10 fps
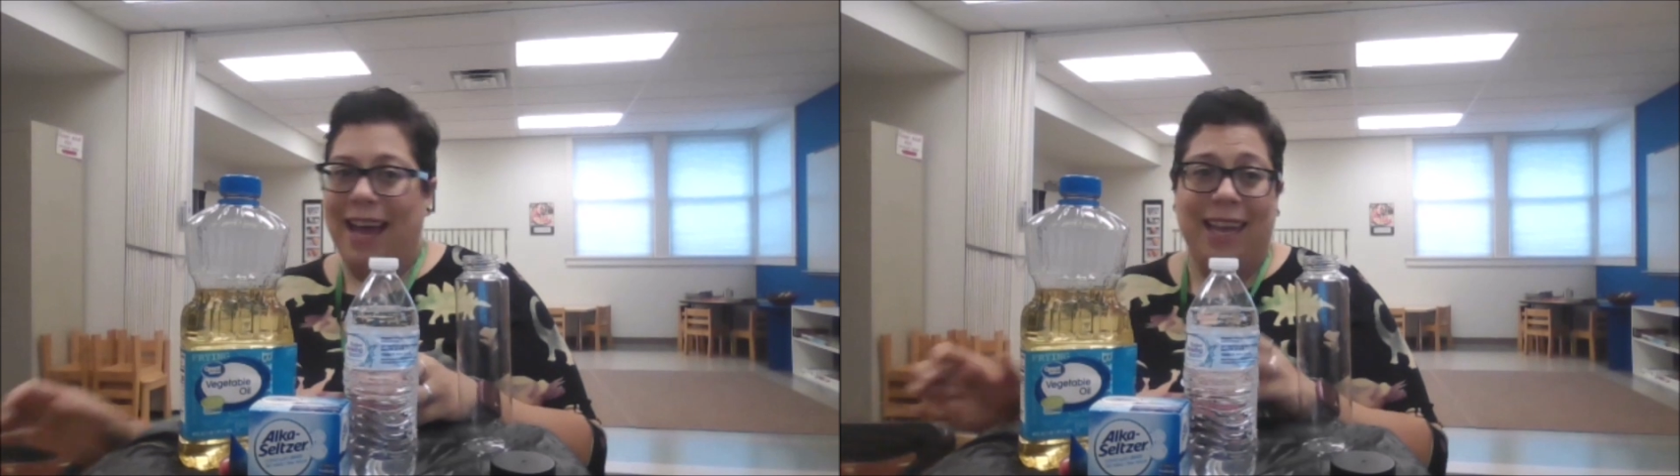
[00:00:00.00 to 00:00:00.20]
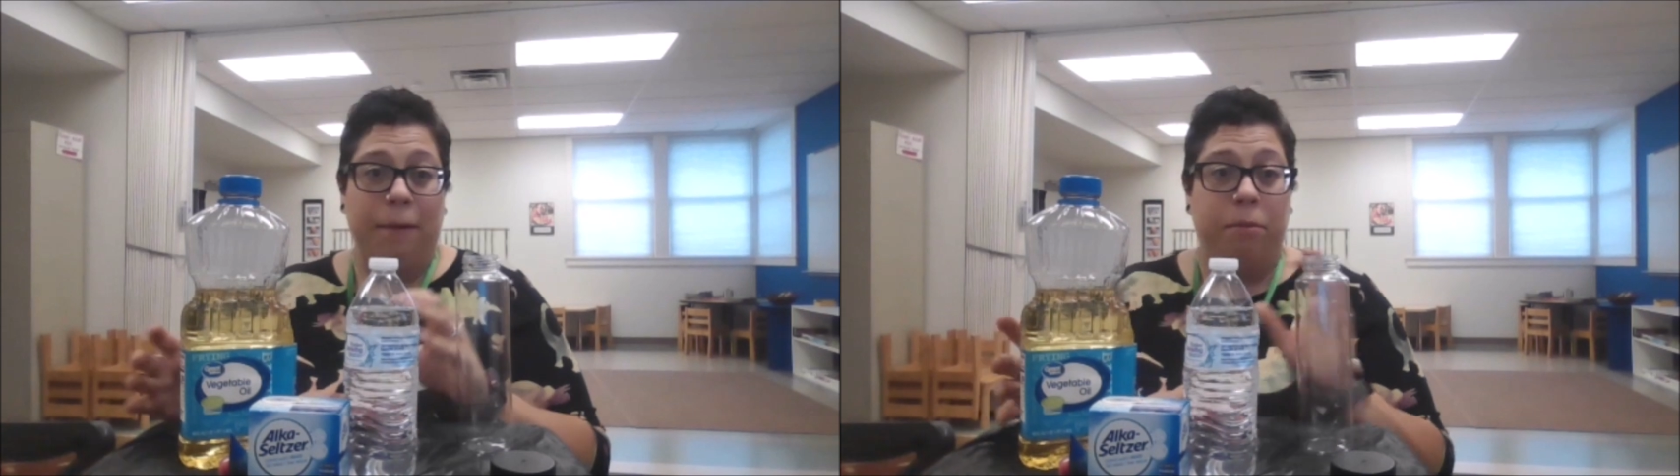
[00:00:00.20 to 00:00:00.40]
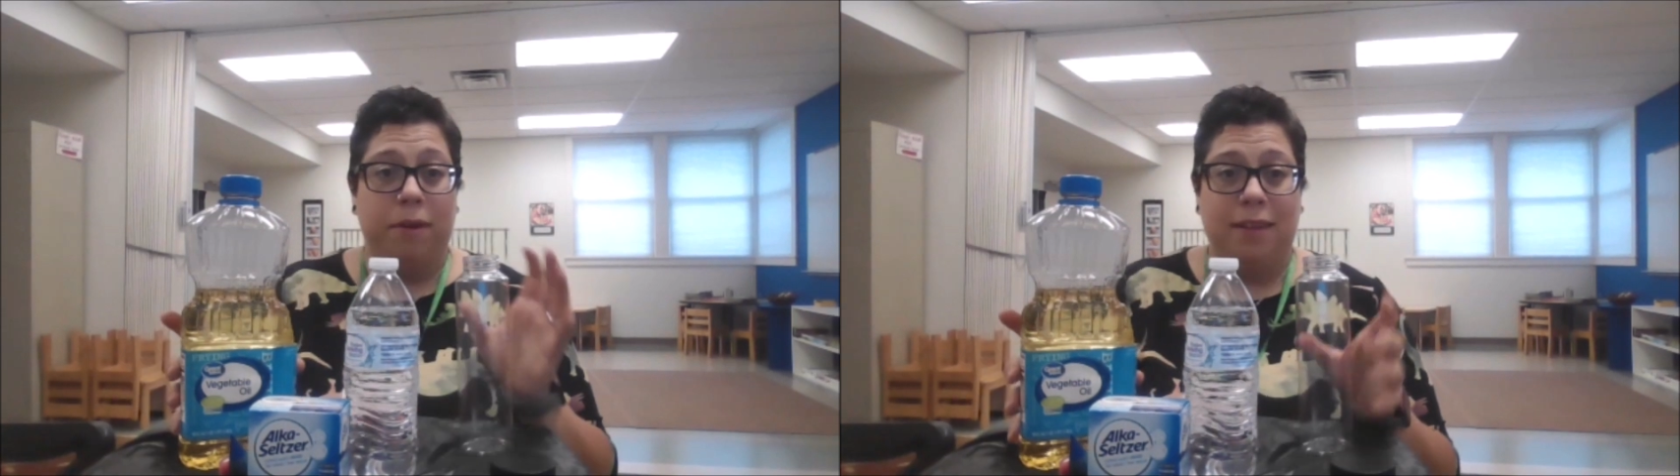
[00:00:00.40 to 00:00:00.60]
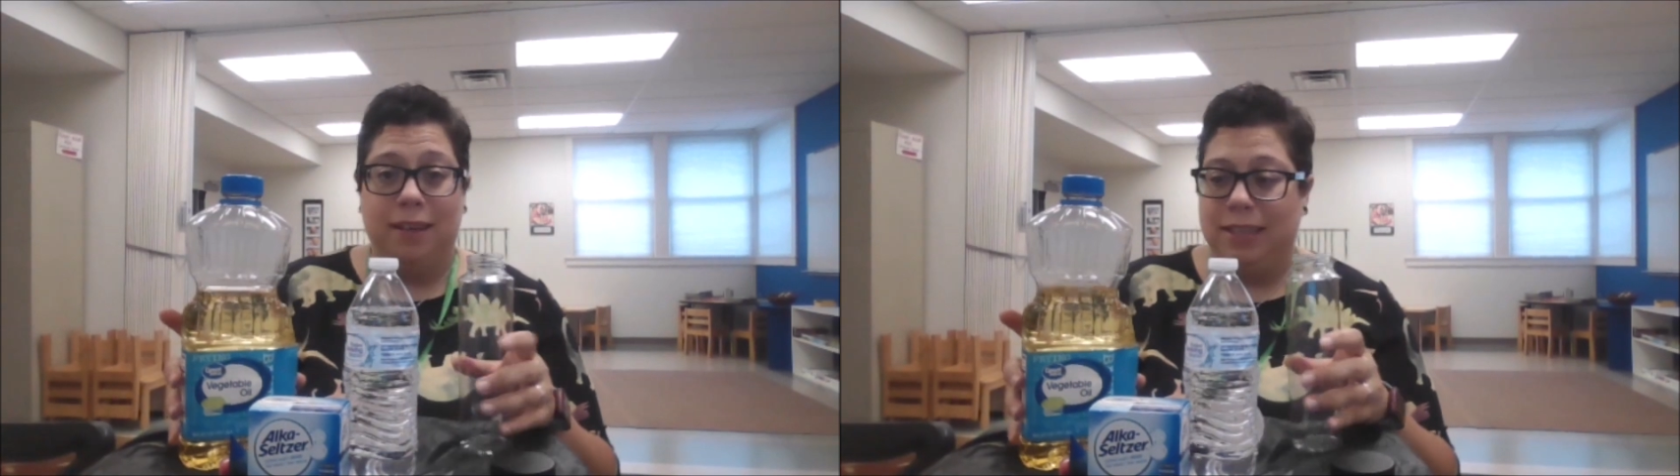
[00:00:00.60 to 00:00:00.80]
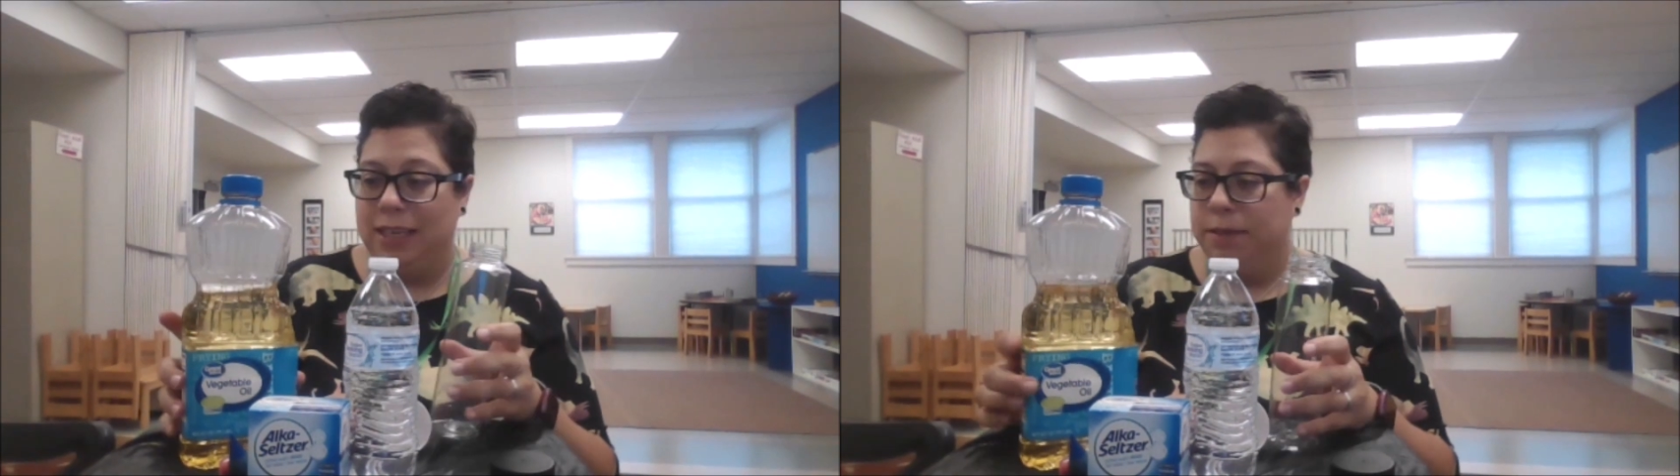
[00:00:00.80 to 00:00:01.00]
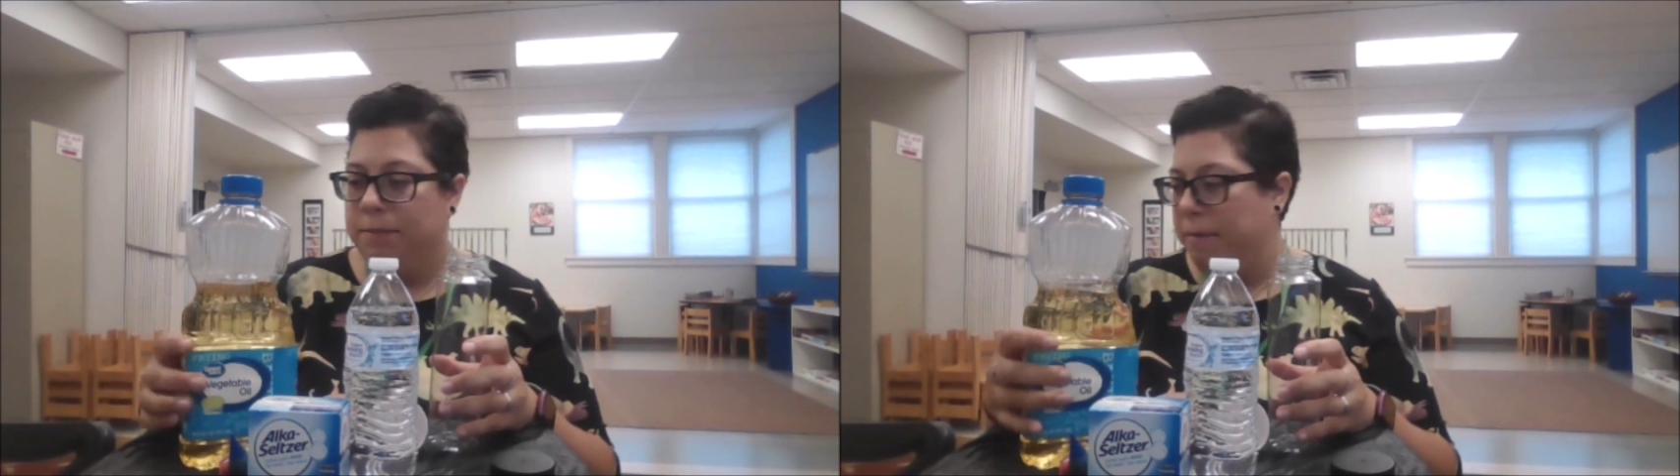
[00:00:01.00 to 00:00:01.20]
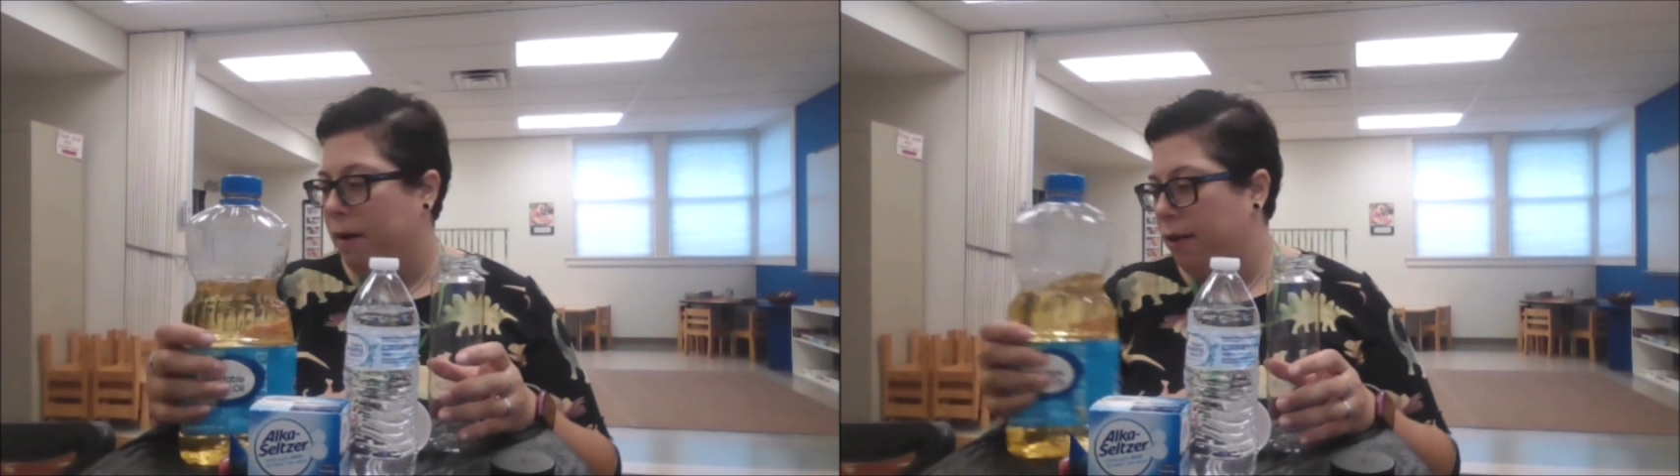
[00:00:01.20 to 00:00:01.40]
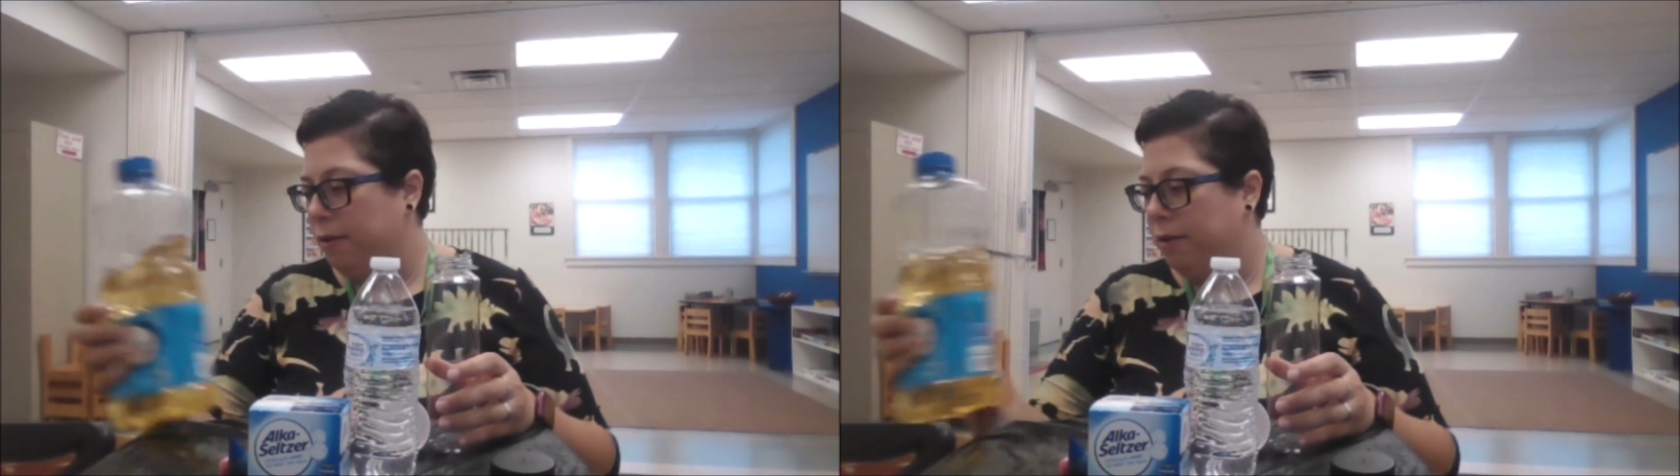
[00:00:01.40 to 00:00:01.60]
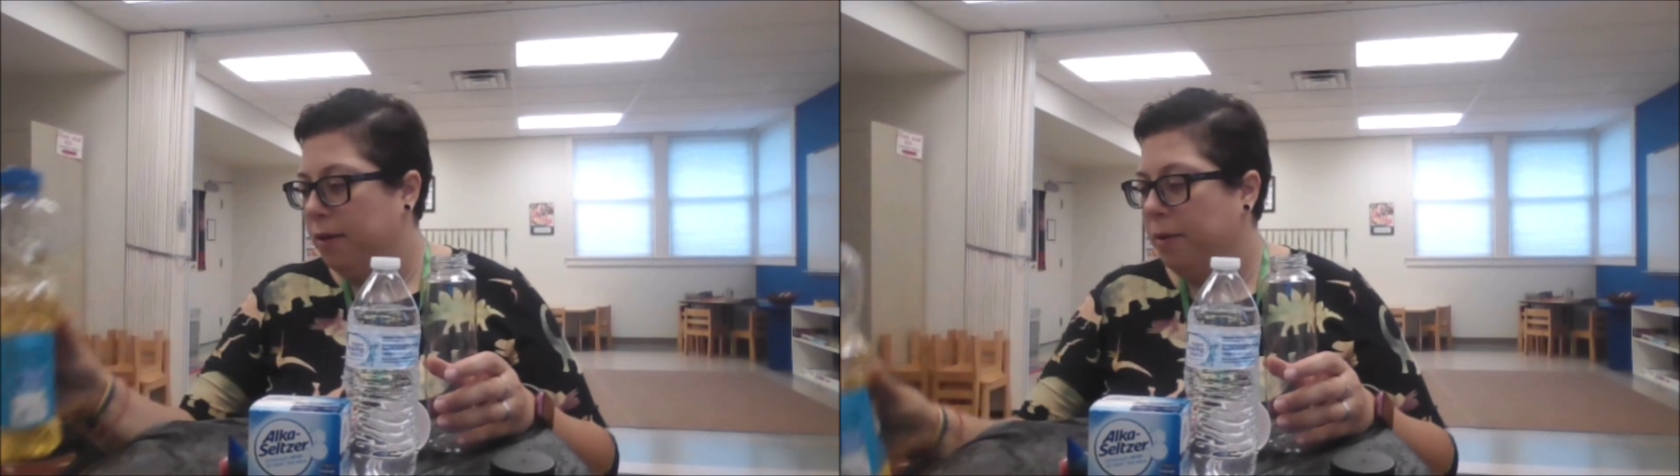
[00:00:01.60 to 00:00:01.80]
can pour things into my bottle